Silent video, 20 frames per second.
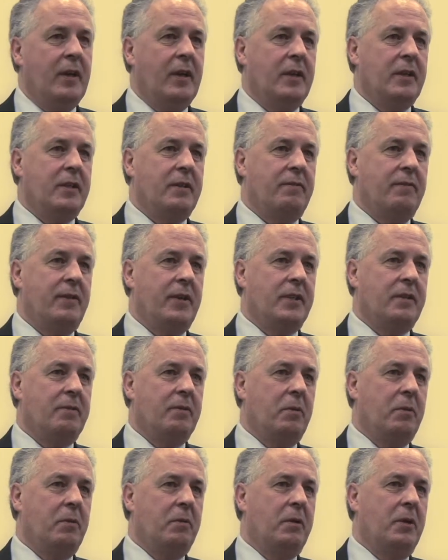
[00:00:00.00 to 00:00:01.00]
So first of
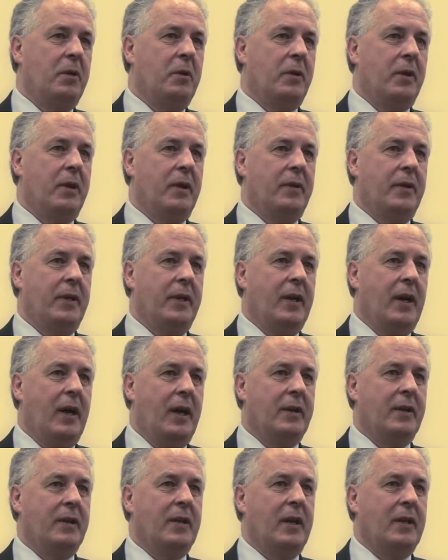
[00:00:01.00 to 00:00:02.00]
all, looking at the
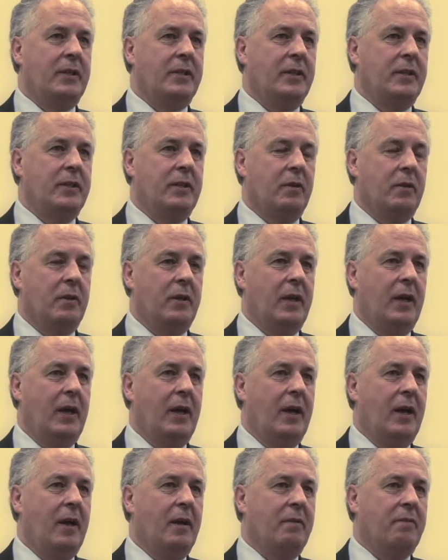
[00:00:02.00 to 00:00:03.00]
hard analysis, looking at the
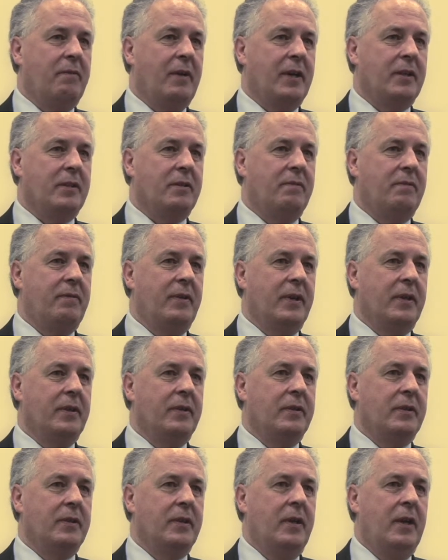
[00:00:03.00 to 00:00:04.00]
hard facts and
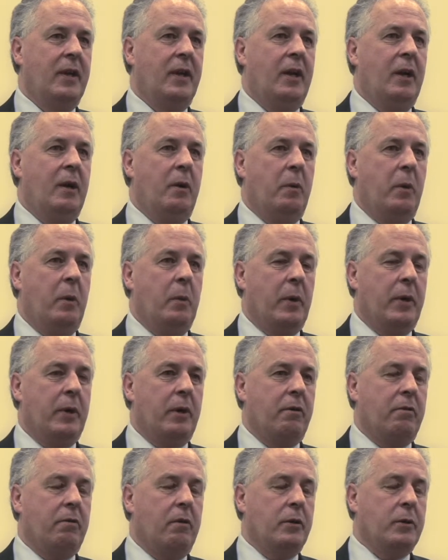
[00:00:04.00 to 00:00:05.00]
figures, we want a
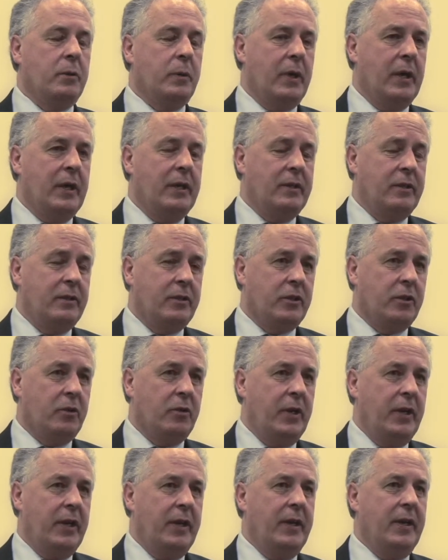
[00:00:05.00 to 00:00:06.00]
quantitative
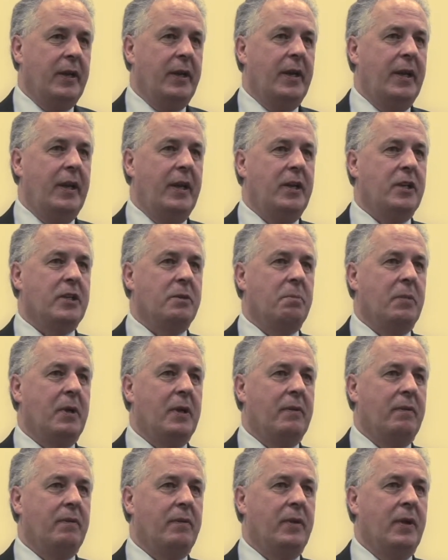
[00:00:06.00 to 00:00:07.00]
screen each
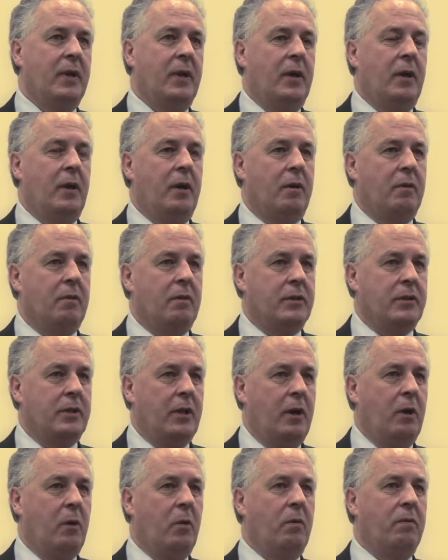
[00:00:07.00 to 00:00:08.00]
month across the
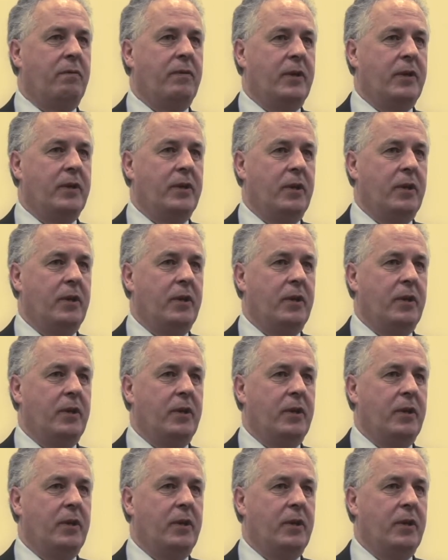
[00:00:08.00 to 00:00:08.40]
whole fund